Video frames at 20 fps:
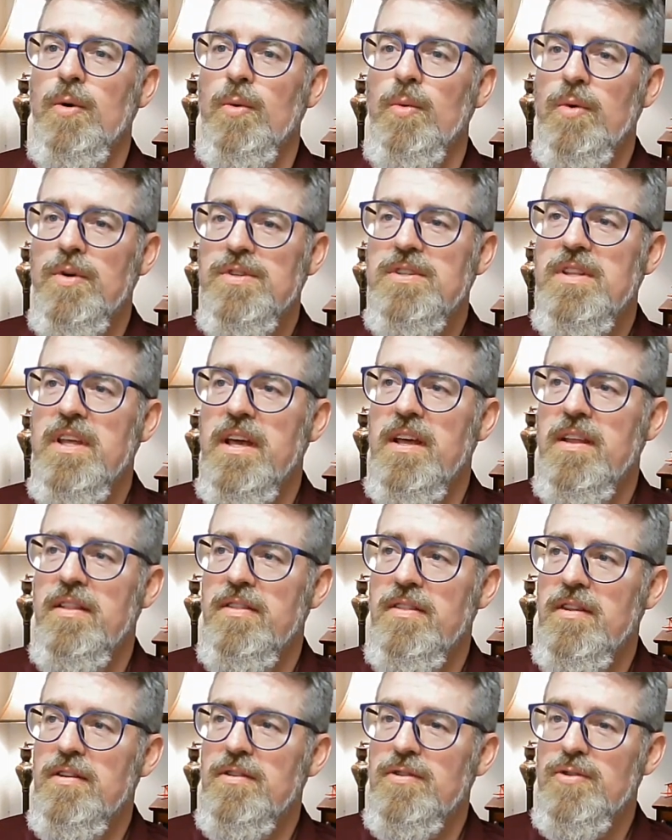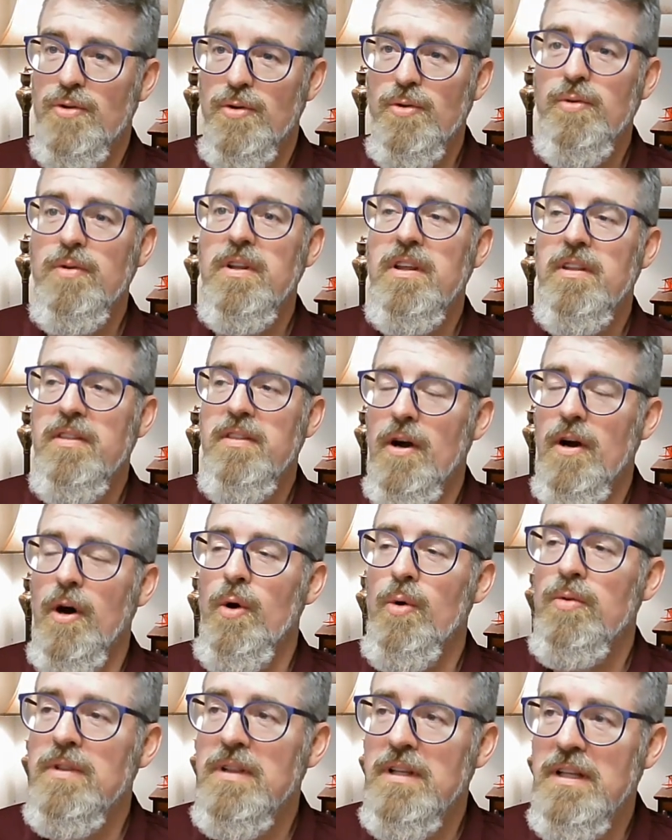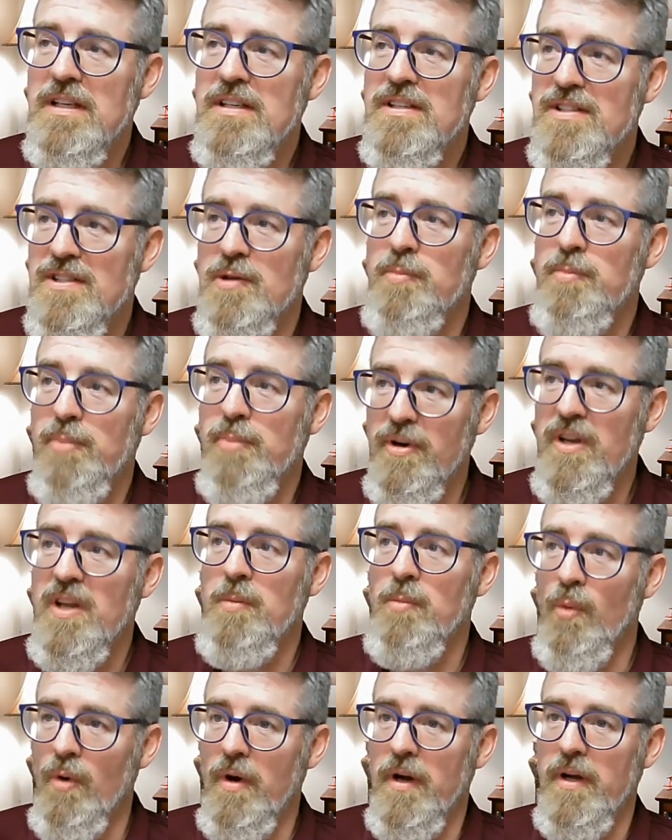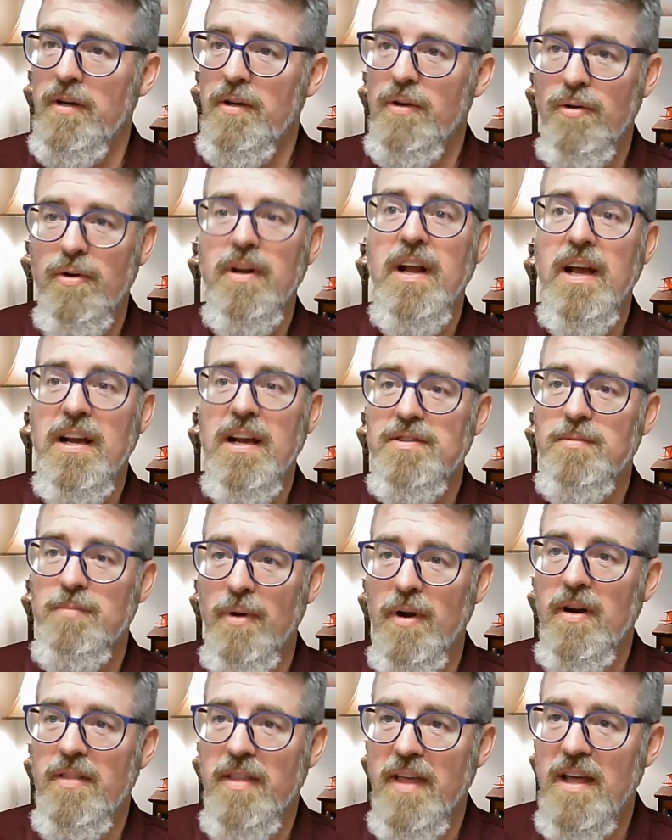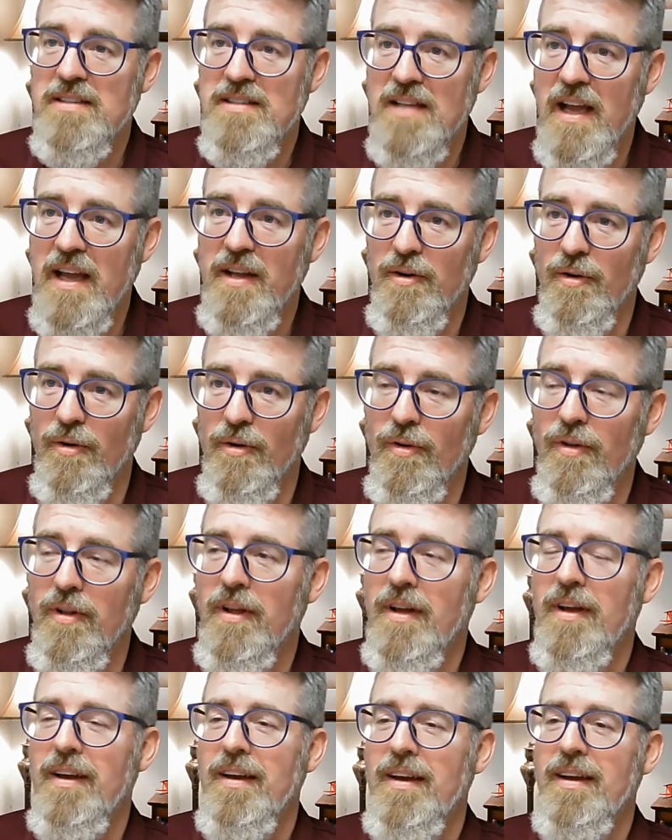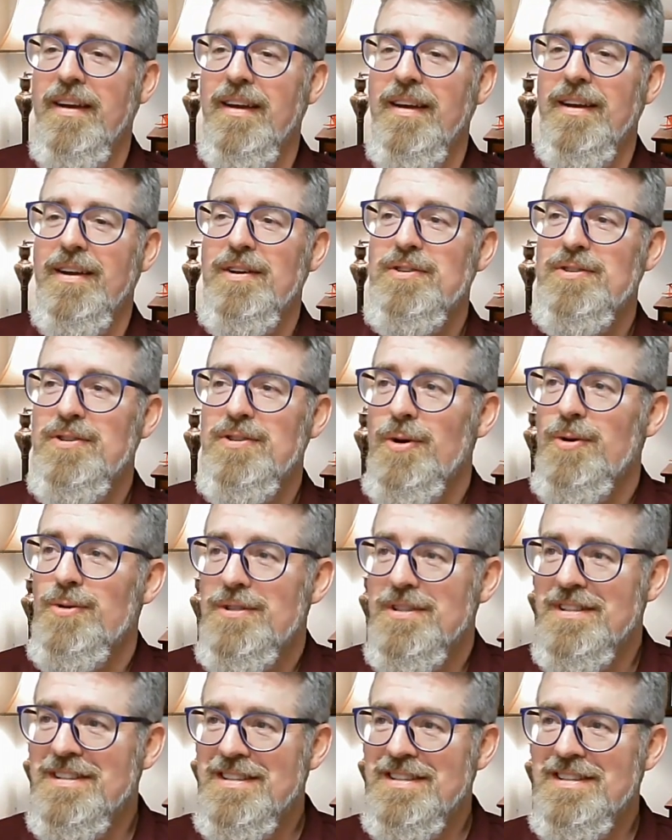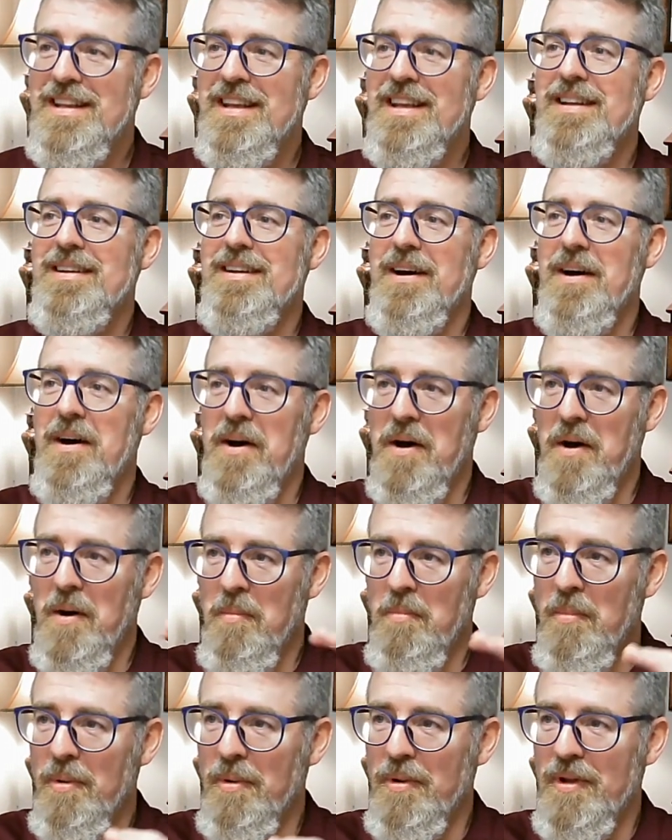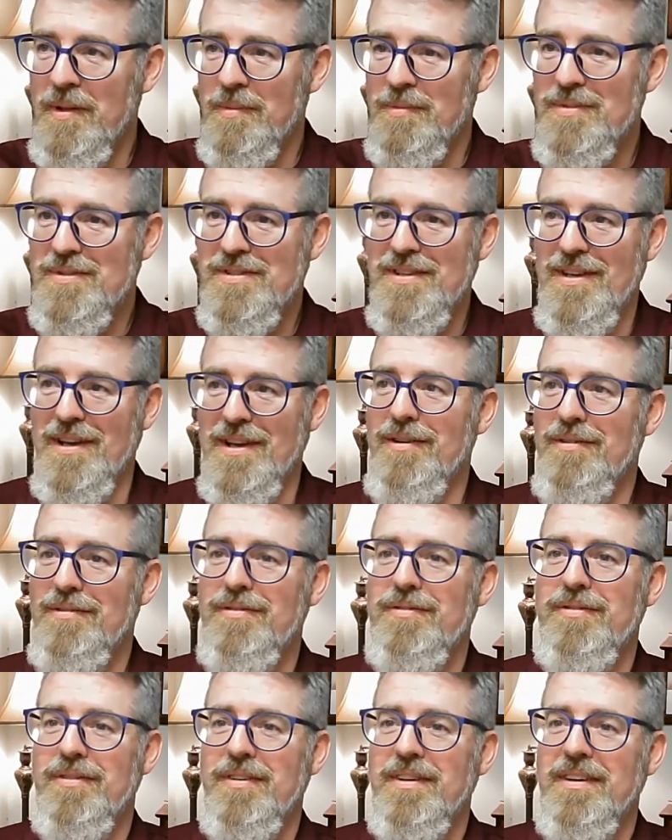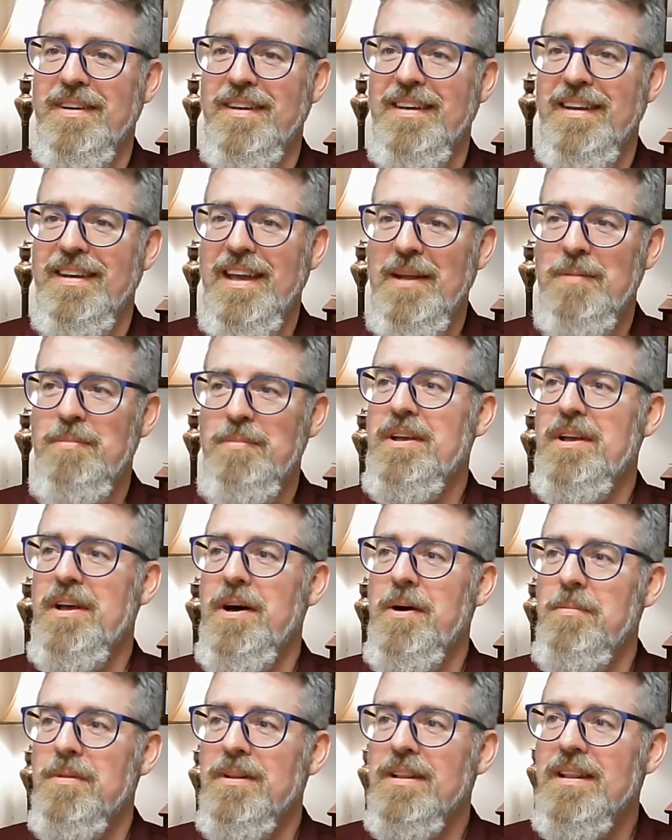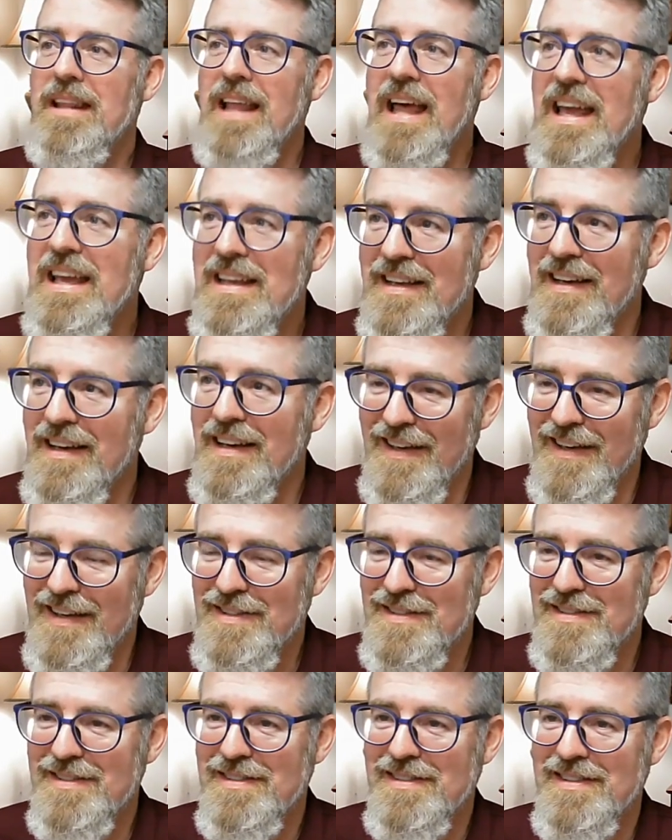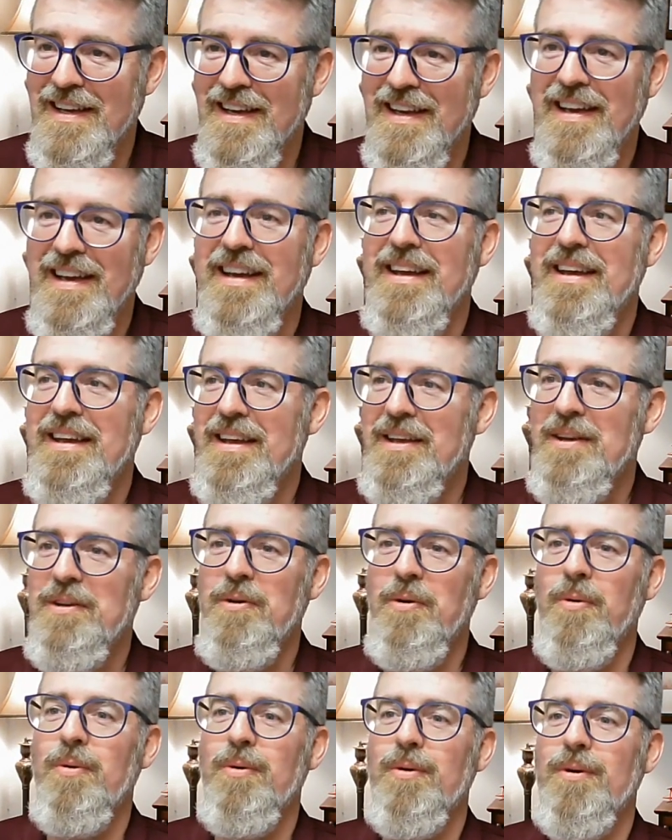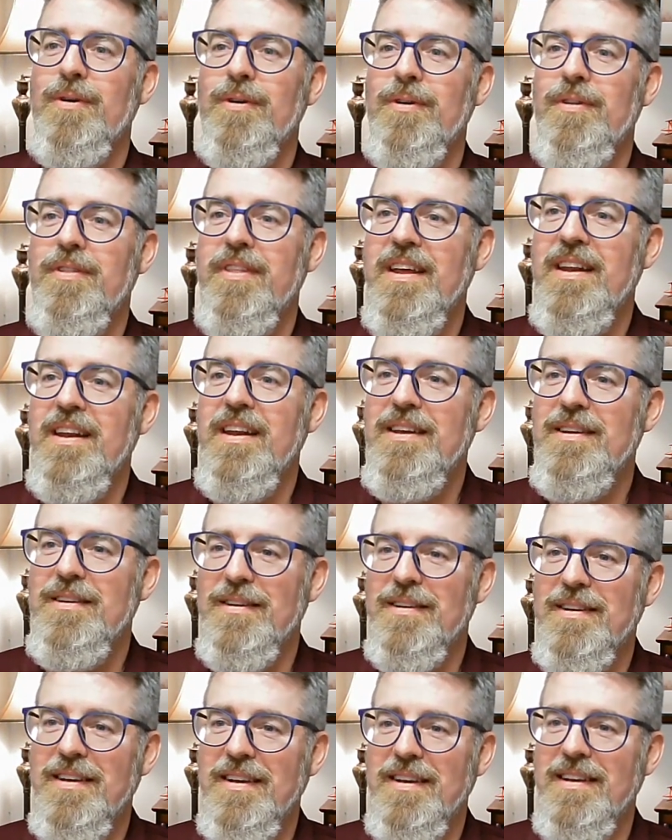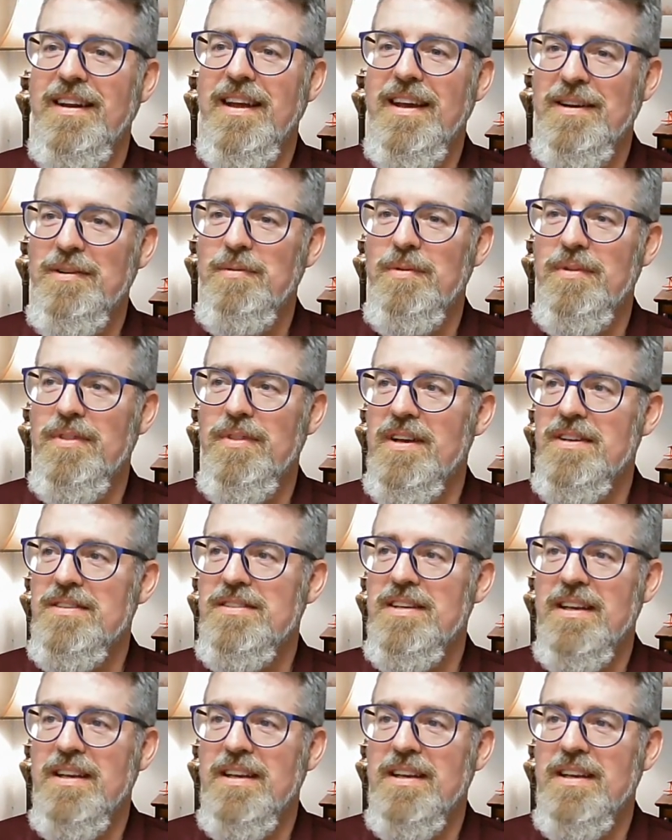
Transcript: Was that the, truly the only supreme one who could actually bear that title chose instead to humble himself and become like us in order that he could connect with us.